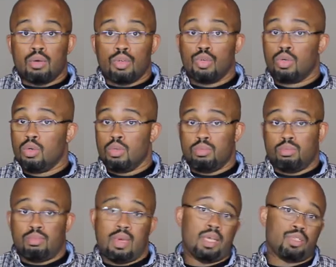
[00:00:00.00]
Google
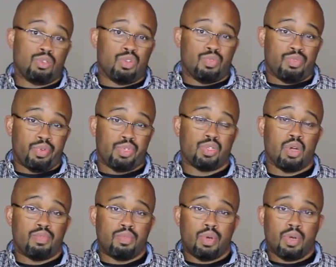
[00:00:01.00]
has their own free
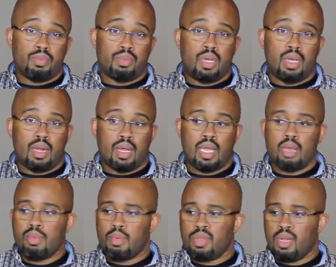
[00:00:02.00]
software, and I
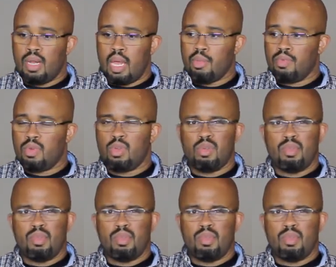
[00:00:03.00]
can't remember the name of it.